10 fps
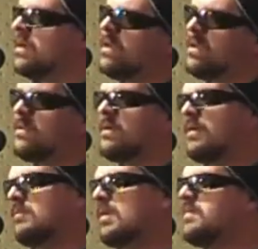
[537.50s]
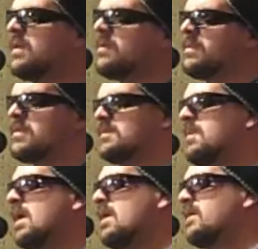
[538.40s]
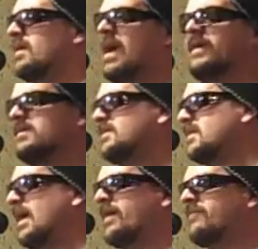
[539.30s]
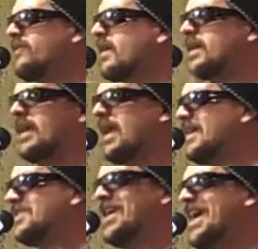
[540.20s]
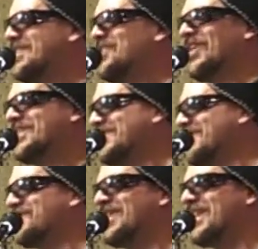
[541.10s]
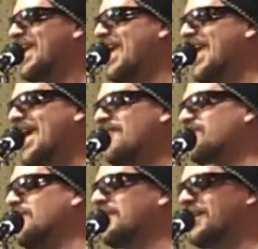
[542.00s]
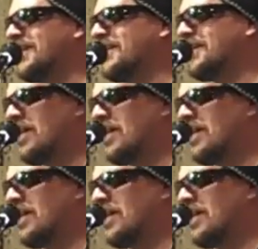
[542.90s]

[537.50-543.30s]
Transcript: and my baby's smiling. I fucking hate Jack Johnson with everything,